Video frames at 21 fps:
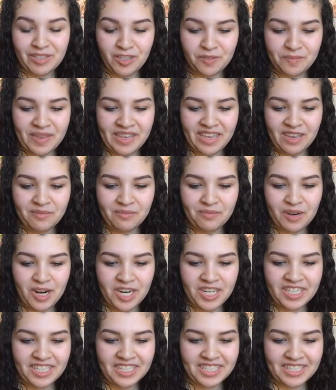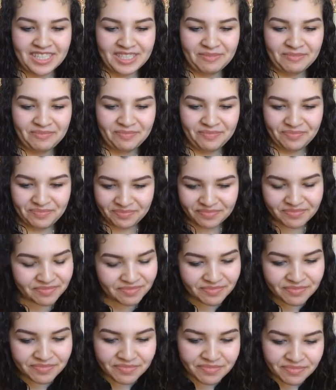me two makeup products,
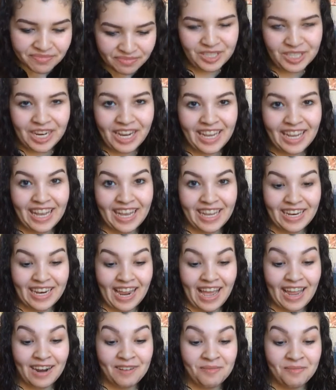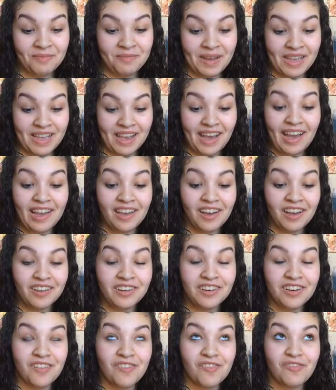which I had had my eye
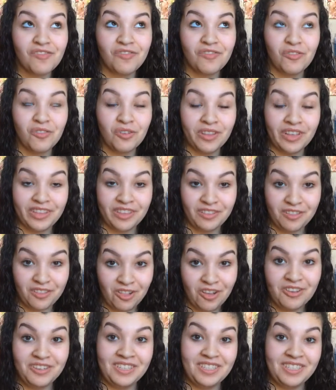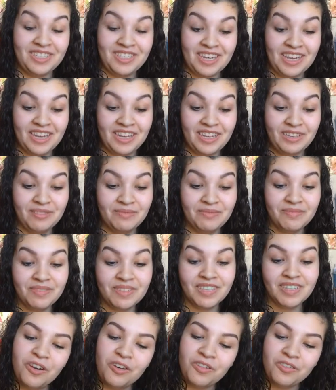on for like the longest time.
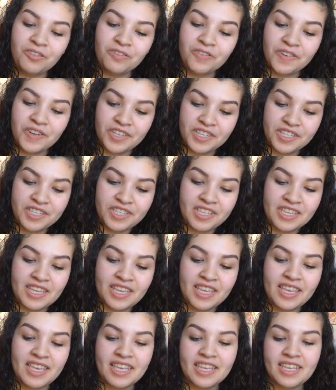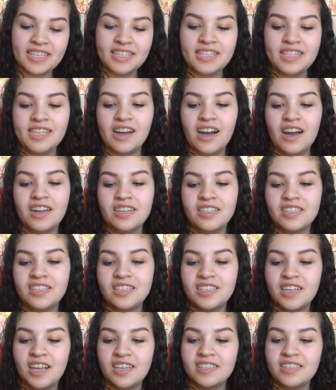So first thing is the
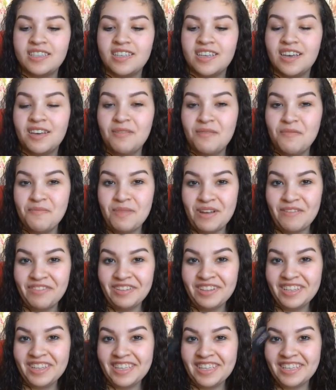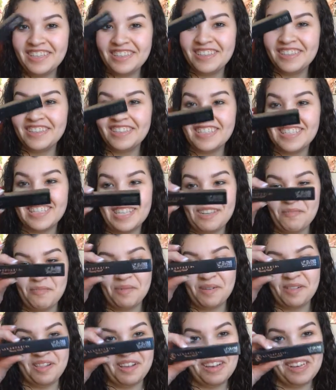Anastasia Beverly Hills
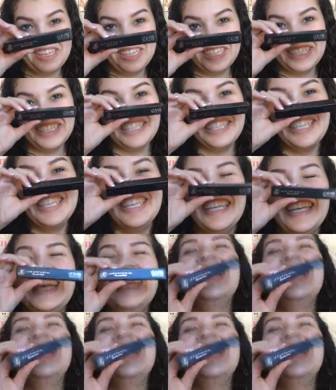Lip Gloss.